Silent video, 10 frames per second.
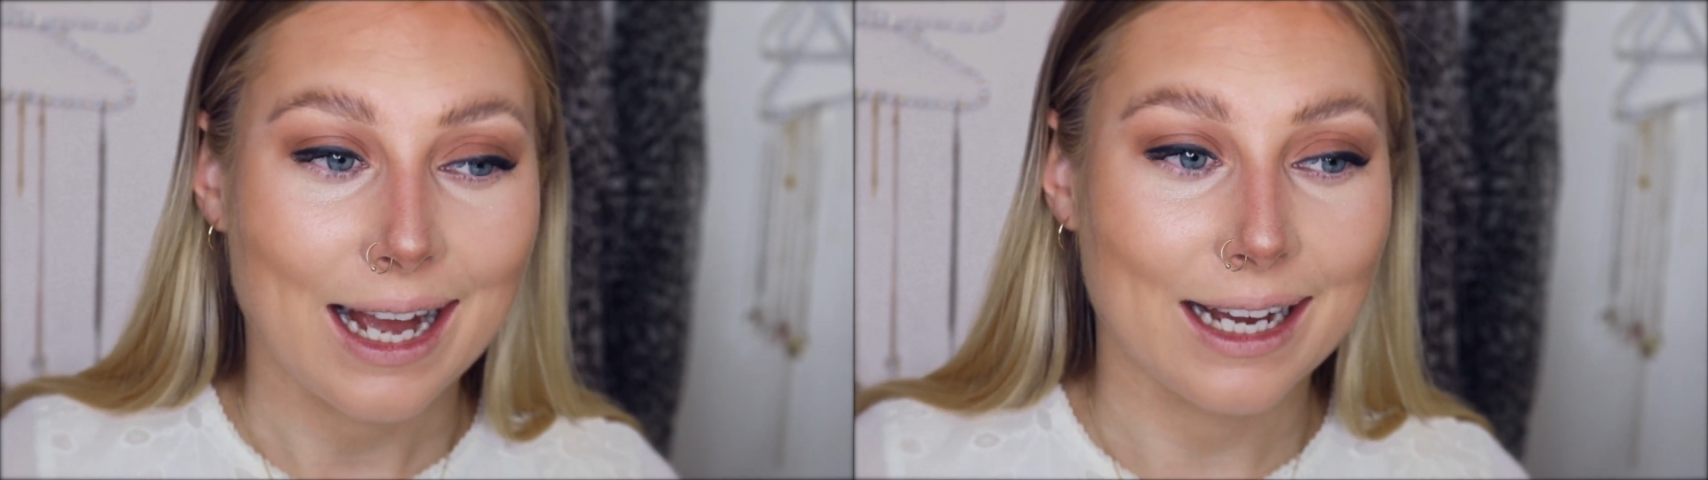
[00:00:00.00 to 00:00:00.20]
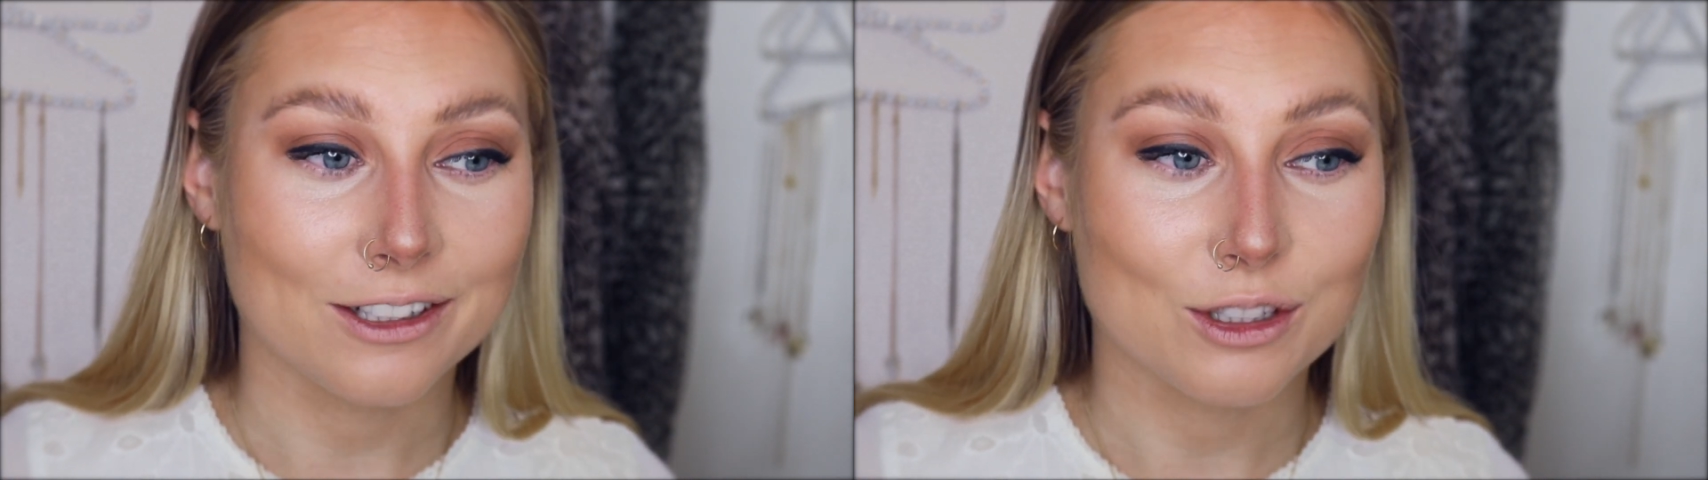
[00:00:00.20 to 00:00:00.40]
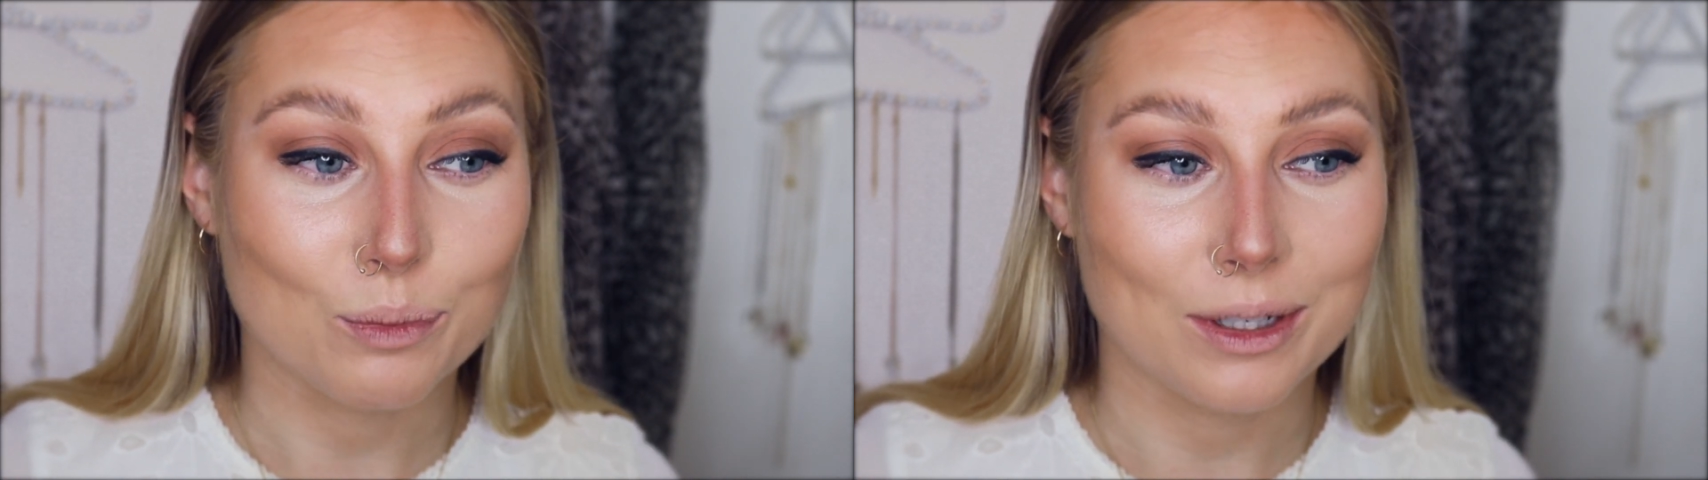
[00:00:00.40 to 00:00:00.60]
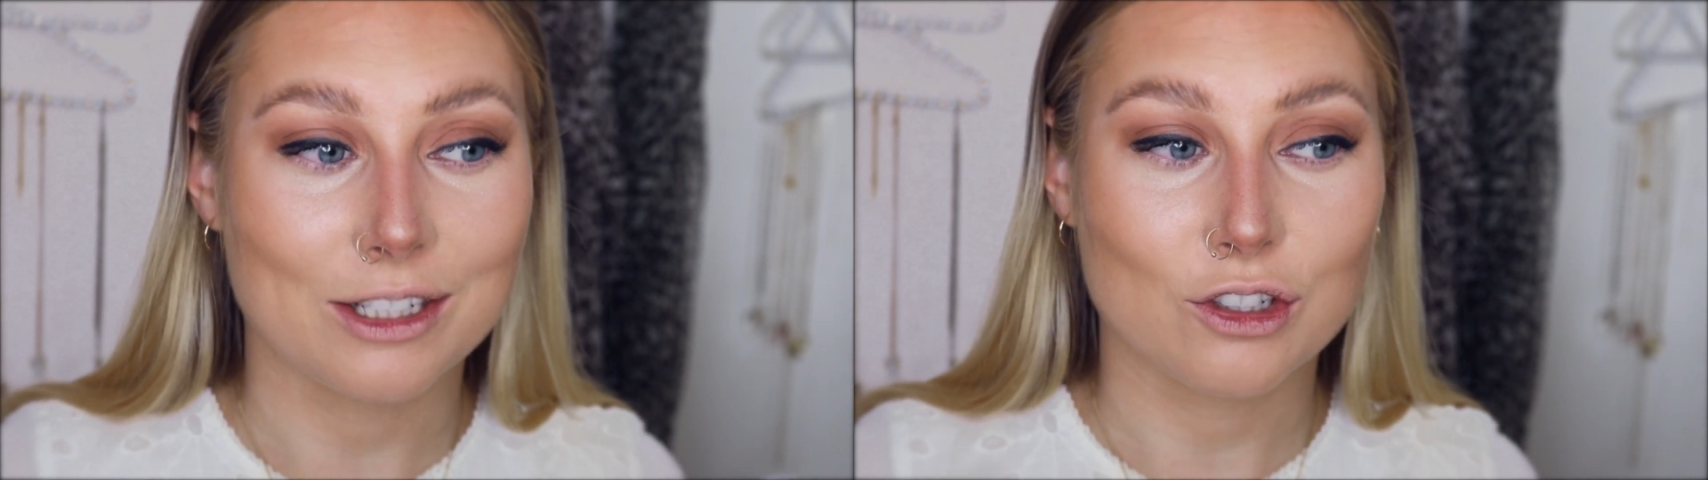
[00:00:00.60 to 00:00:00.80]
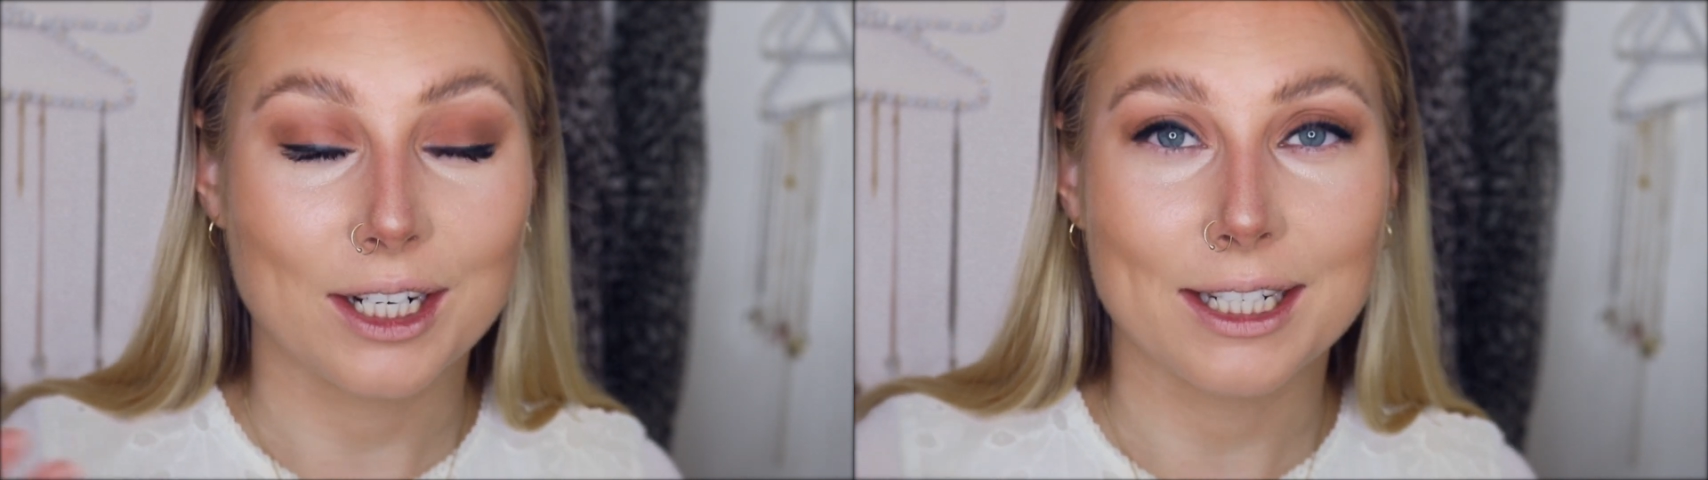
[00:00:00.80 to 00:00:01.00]
and
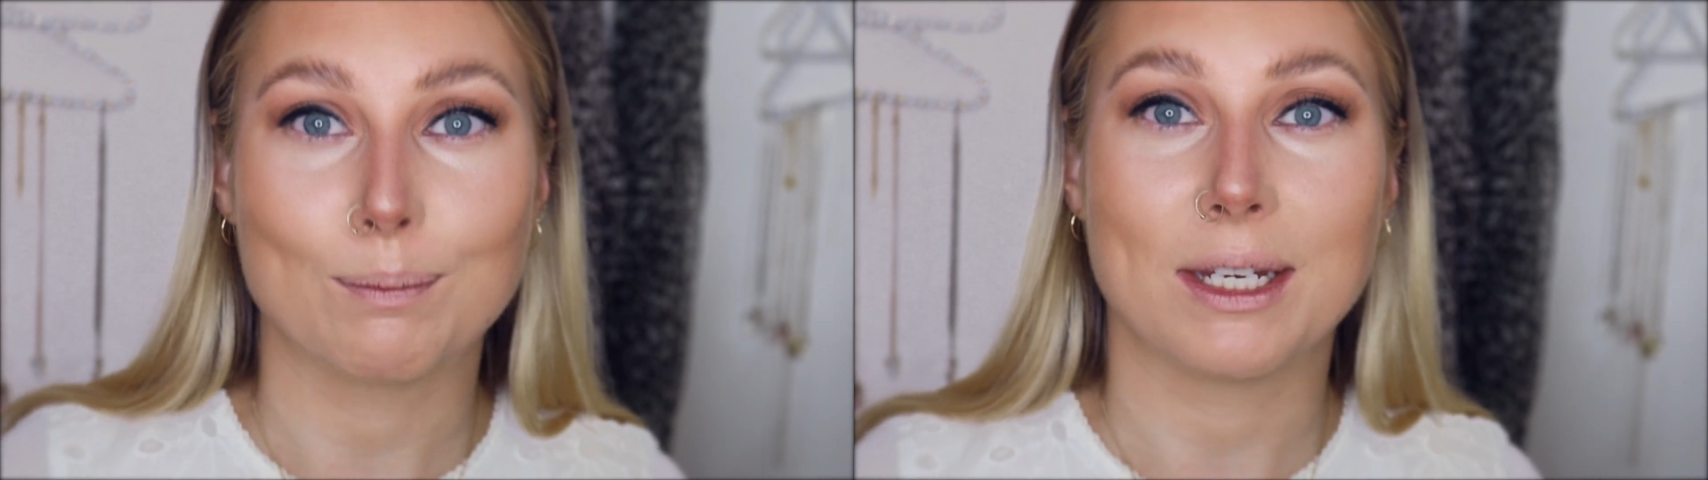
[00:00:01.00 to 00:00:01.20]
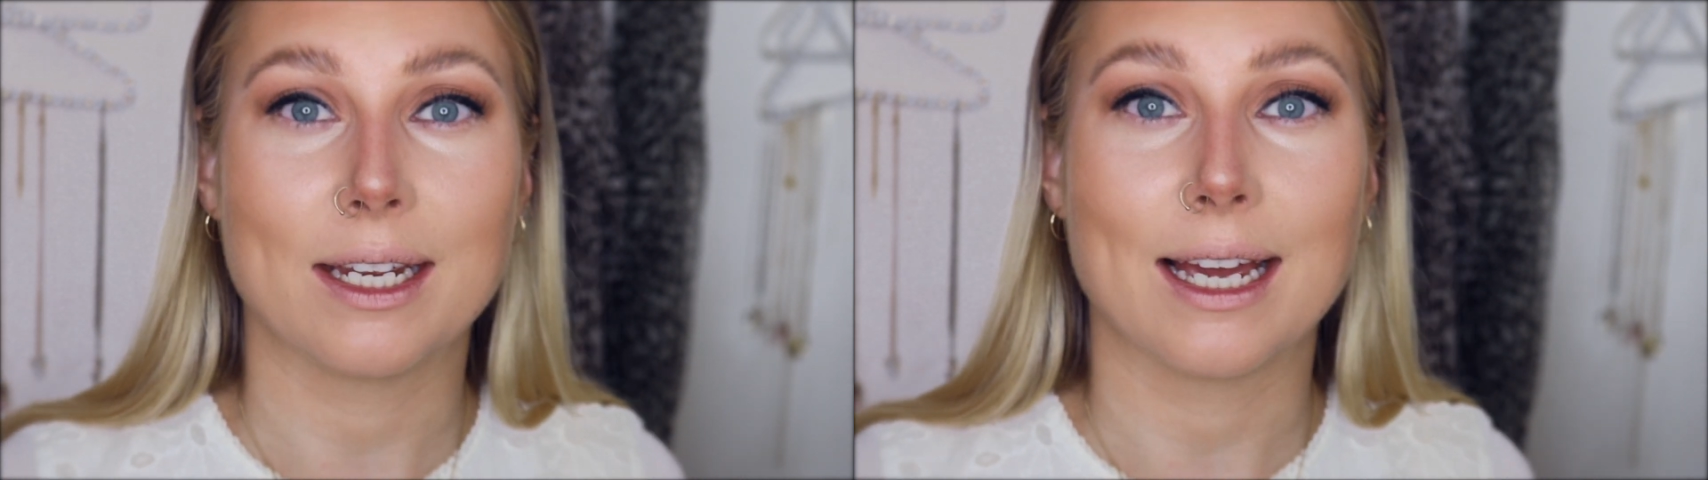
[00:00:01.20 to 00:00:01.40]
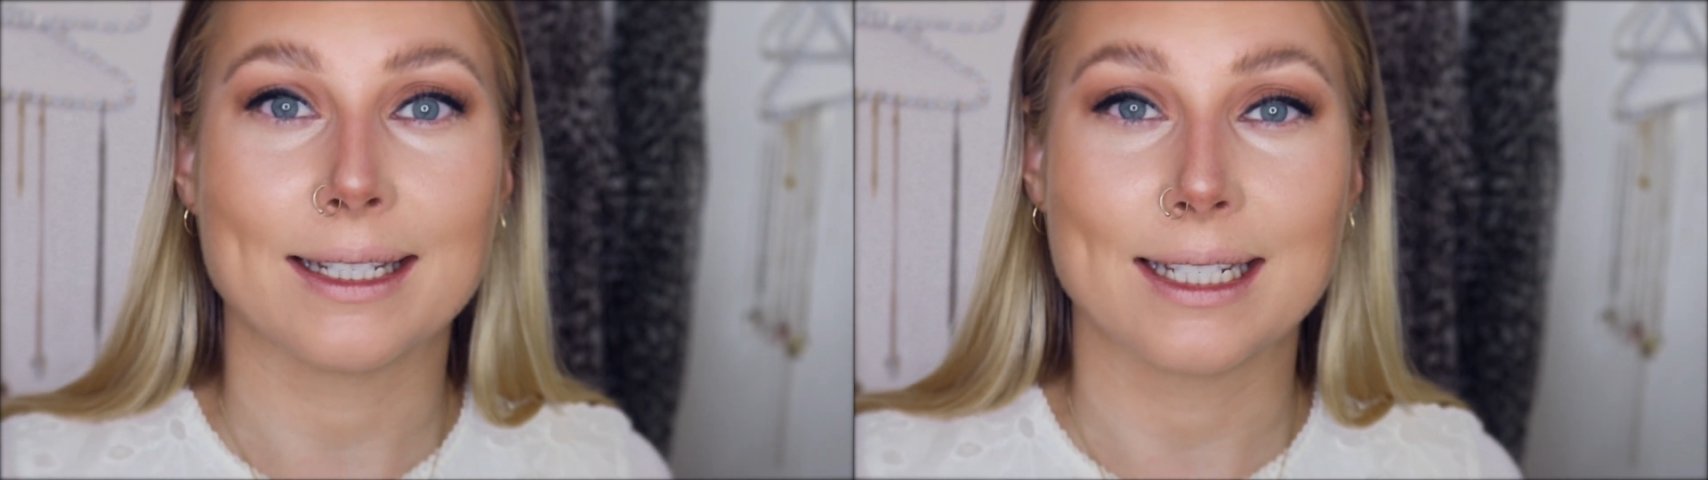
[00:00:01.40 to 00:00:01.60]
we're trying to be as